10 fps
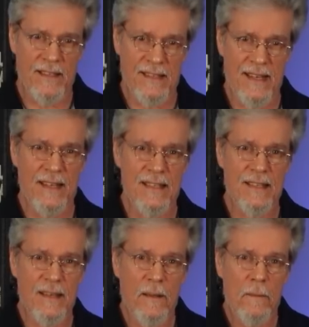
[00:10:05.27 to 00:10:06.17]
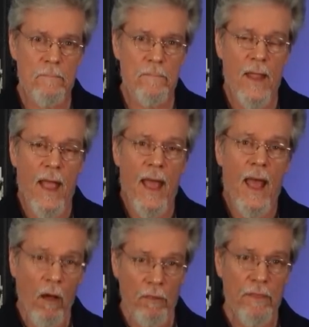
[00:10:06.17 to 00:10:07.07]
disease,
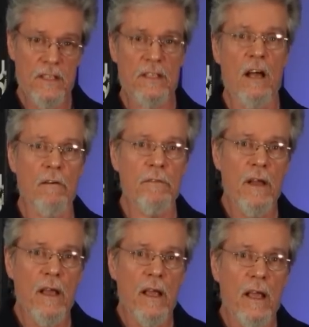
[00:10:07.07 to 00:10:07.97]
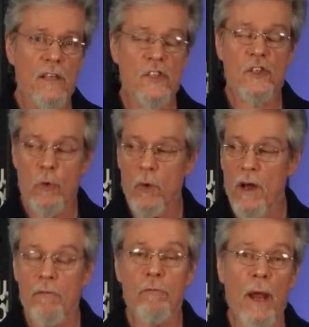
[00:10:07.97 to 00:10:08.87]
health itself is a
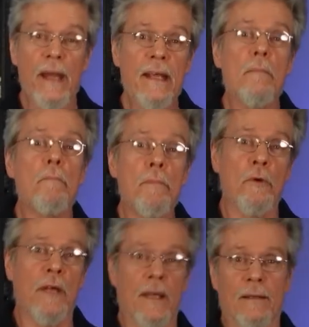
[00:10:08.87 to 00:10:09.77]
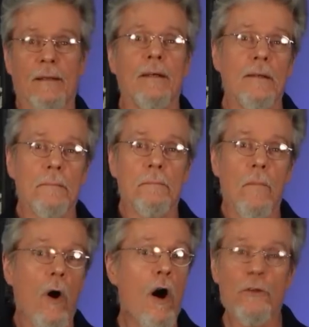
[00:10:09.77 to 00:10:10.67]
sort of radiant beauty,
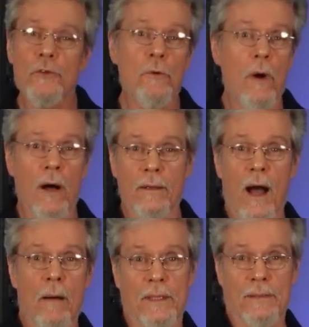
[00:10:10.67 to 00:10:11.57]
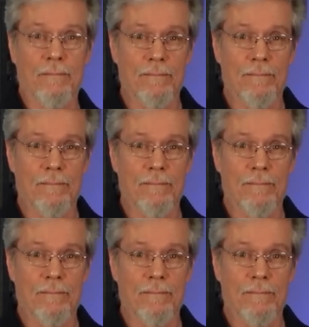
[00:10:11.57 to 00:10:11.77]
all too uncommon.